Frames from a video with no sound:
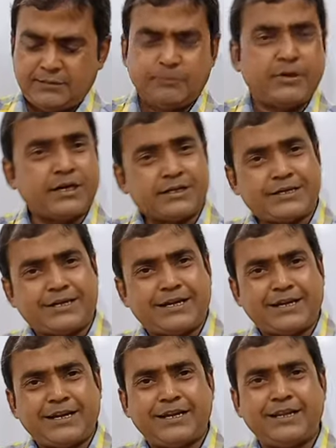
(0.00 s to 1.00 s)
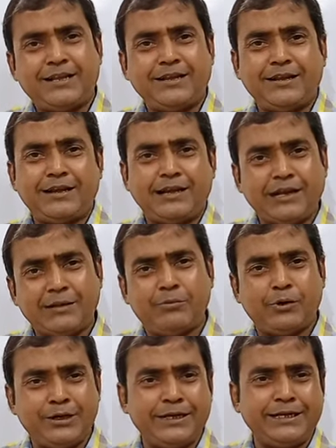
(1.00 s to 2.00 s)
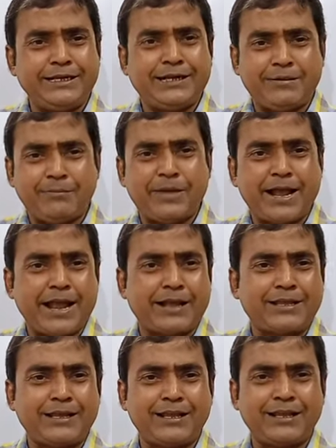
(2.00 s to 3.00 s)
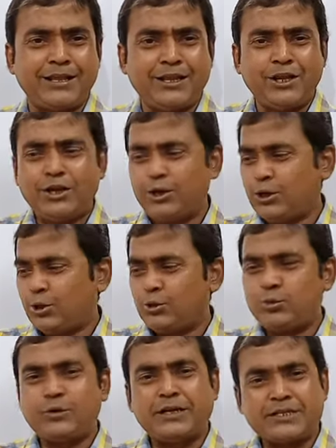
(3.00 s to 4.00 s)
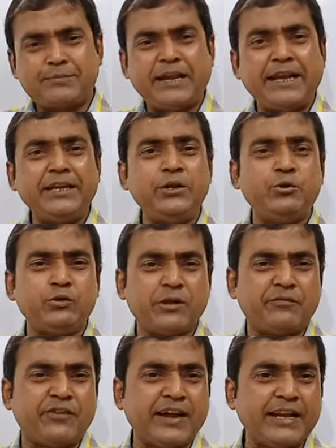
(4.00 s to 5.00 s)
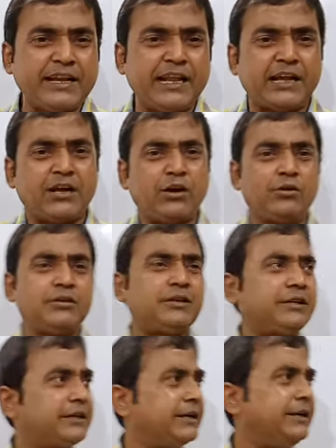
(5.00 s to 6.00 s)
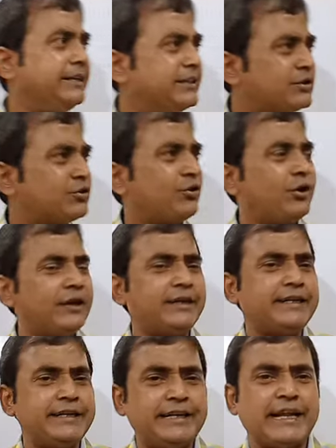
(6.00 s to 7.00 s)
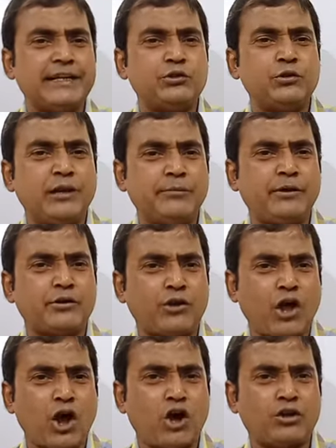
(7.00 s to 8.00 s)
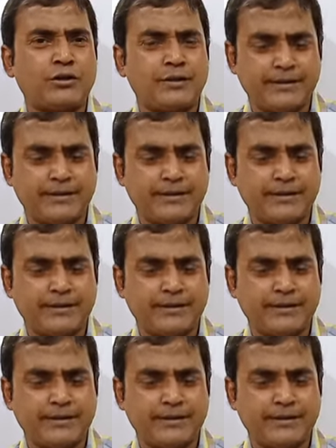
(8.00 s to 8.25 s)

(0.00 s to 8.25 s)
But I have already come back to explain you the final account. It is already night 12 o'clock.